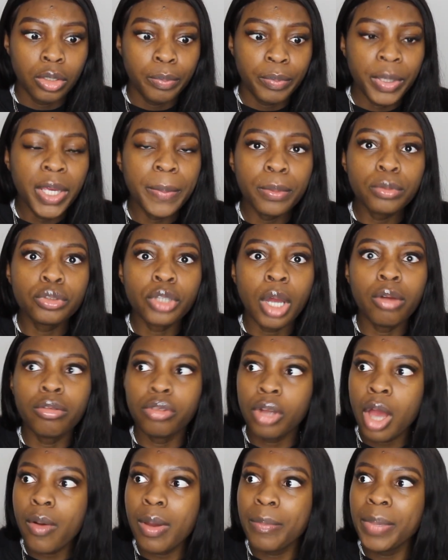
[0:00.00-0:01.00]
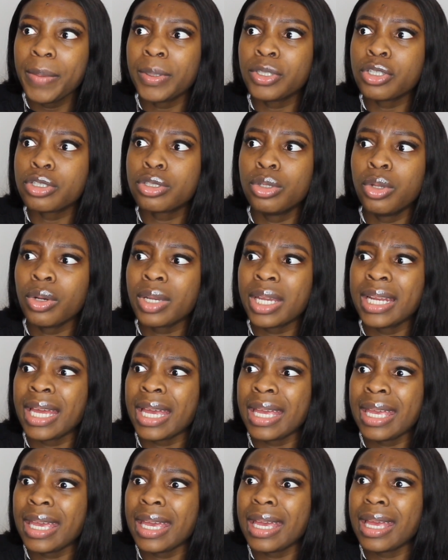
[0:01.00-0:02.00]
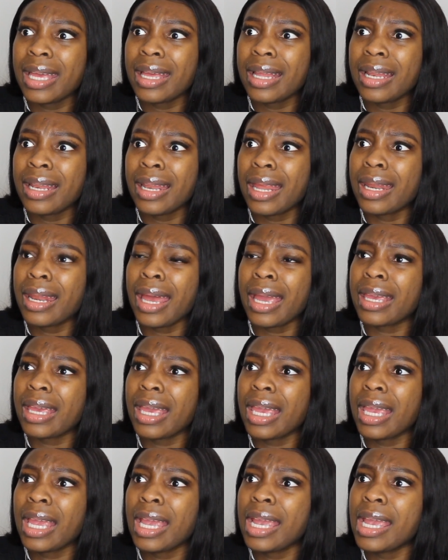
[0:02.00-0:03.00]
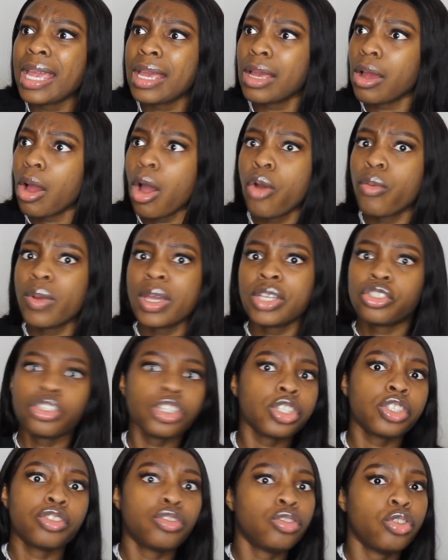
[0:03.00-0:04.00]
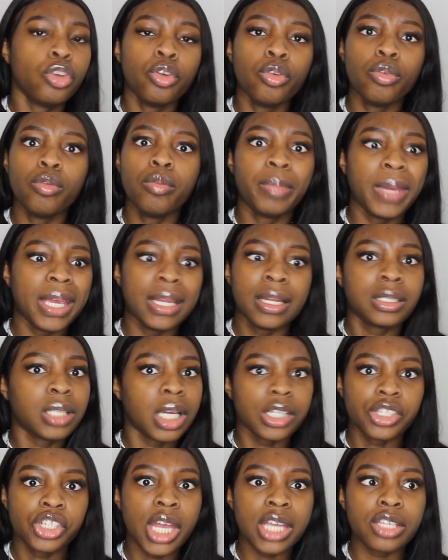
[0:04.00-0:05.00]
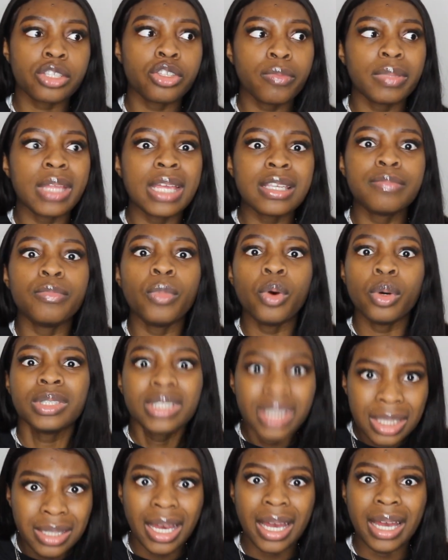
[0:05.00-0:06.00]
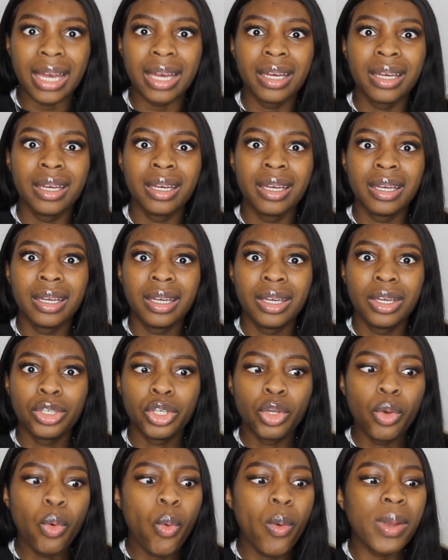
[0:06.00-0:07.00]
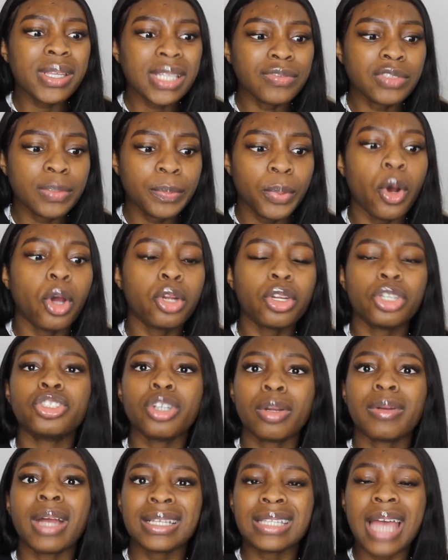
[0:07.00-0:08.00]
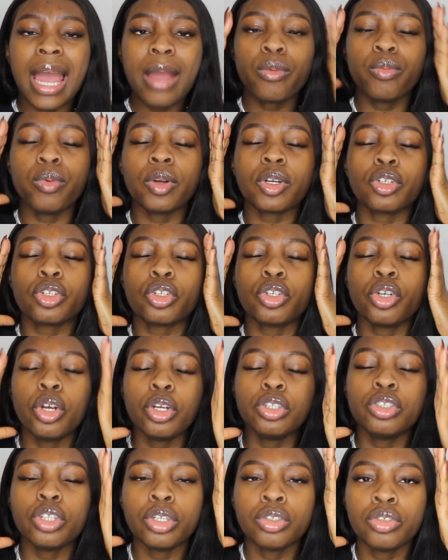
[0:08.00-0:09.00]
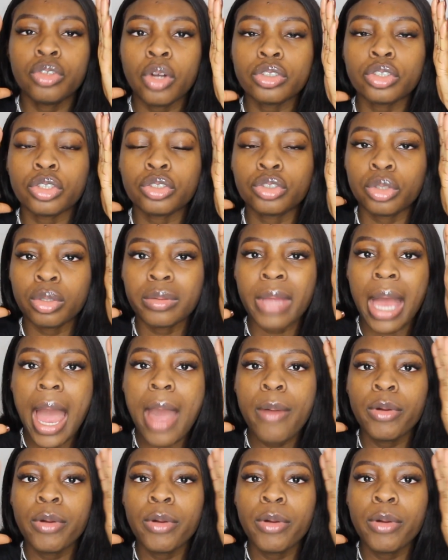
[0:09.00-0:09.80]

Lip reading: People don't know, and people are just looking at it like, oh, it's just you being a duchess. No, but there's more to that. You always have to put on a show. Guys, I could not do that.